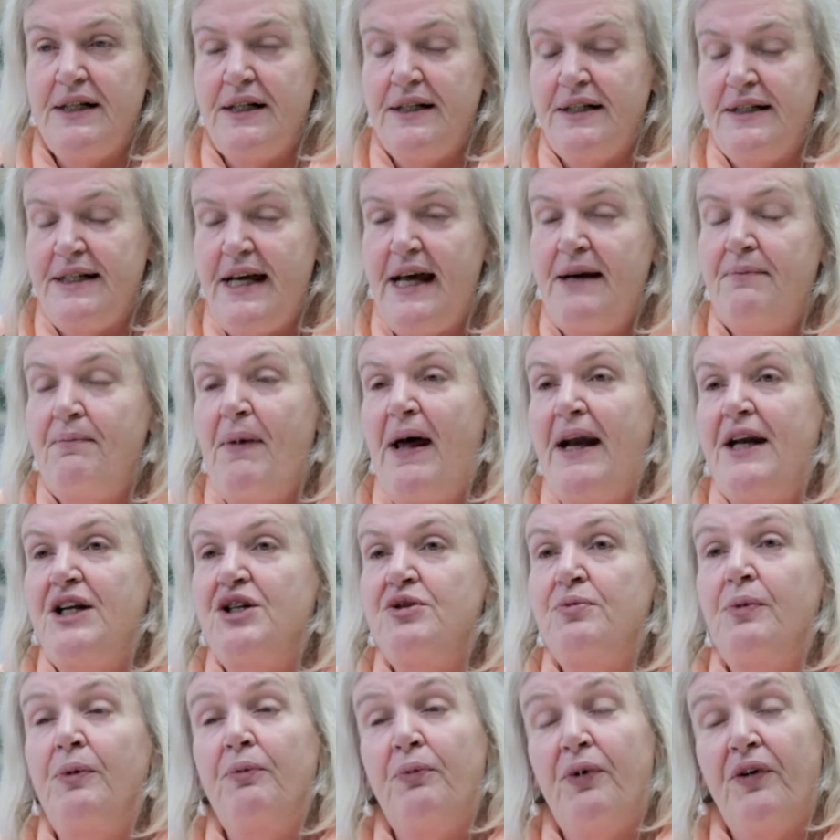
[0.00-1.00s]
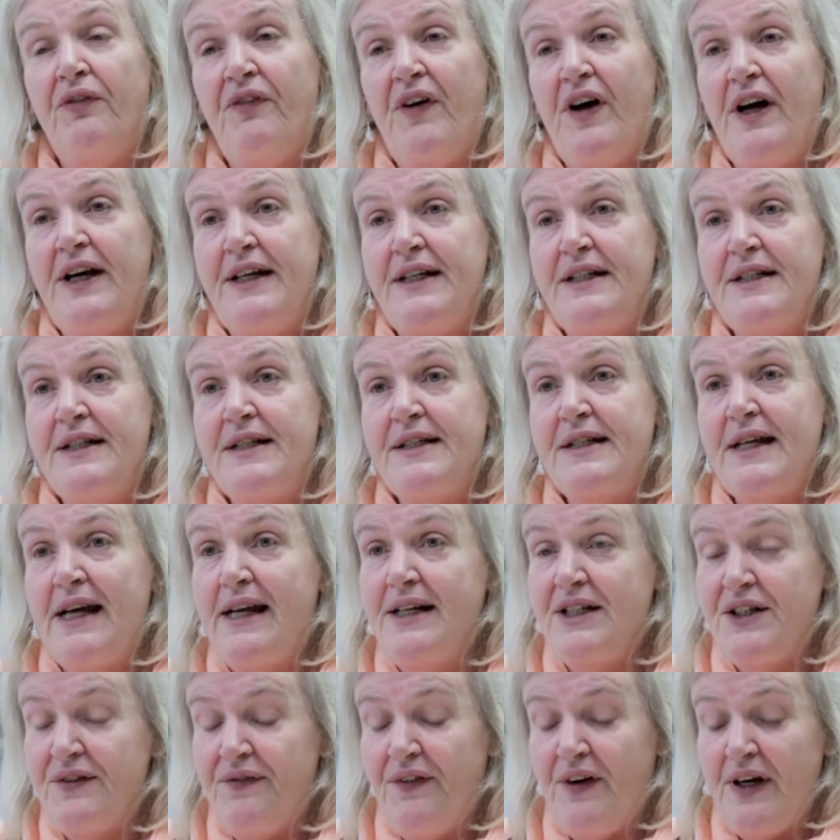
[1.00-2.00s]
debt management providers
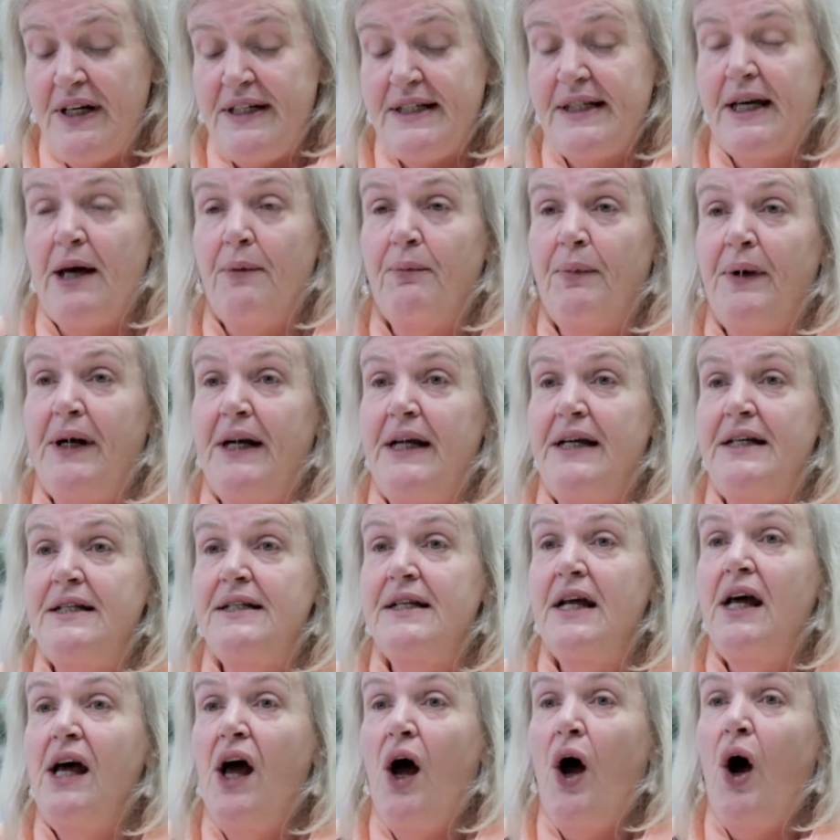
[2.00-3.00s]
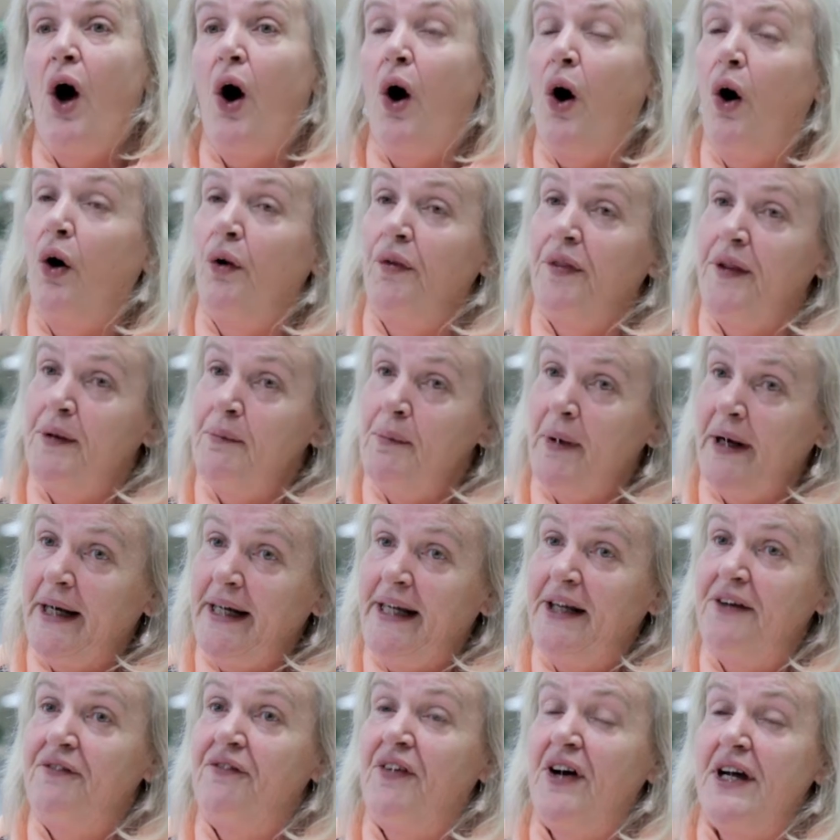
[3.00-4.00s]
and advice companies on the
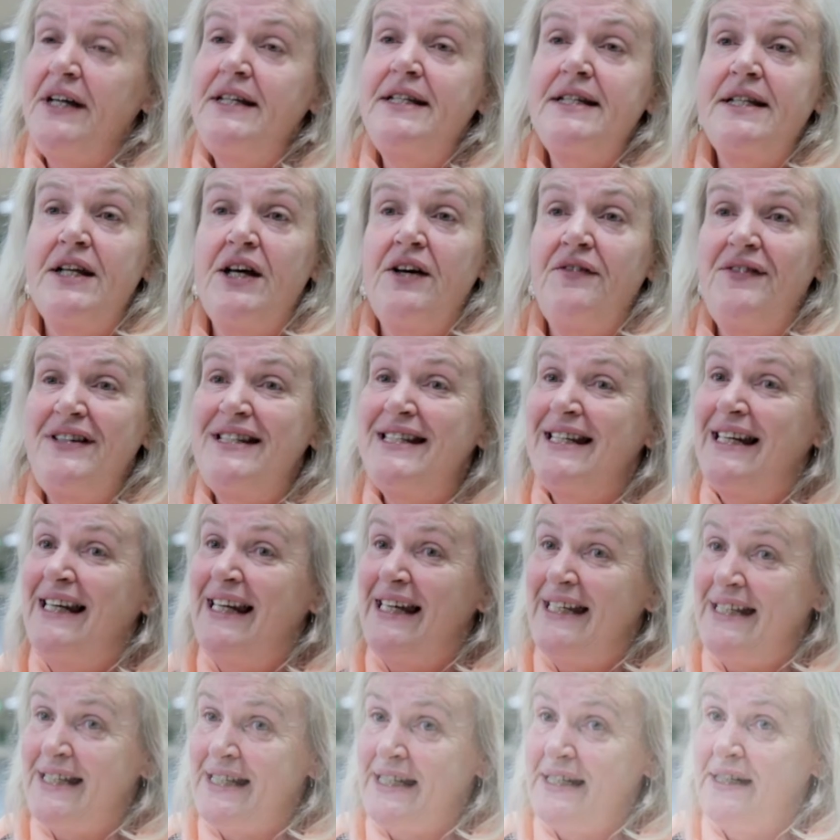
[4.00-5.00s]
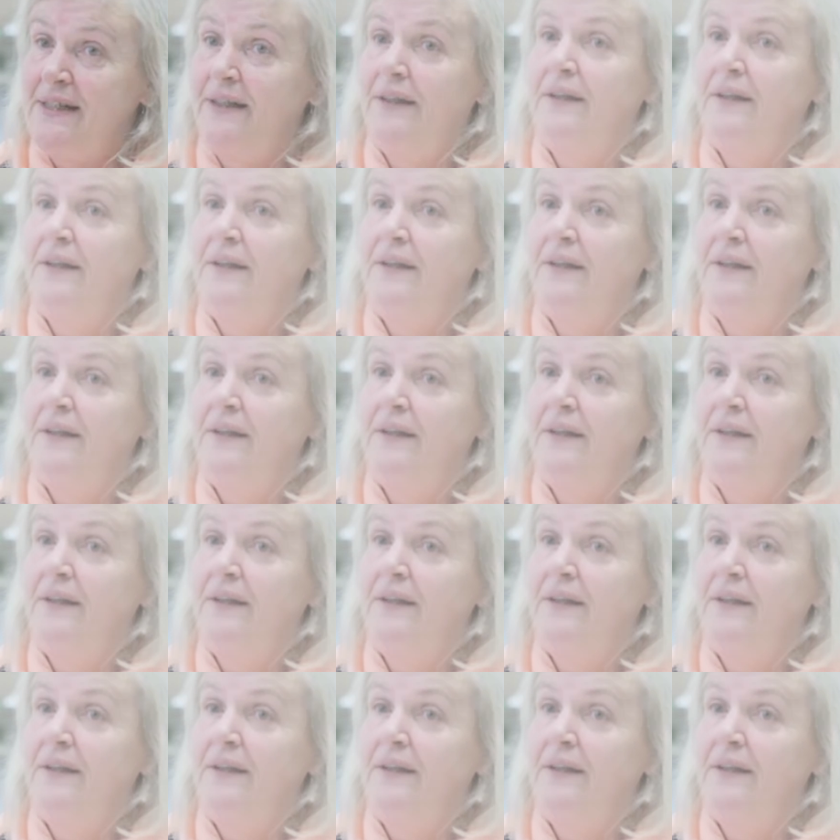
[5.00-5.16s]
Money Advice Service list.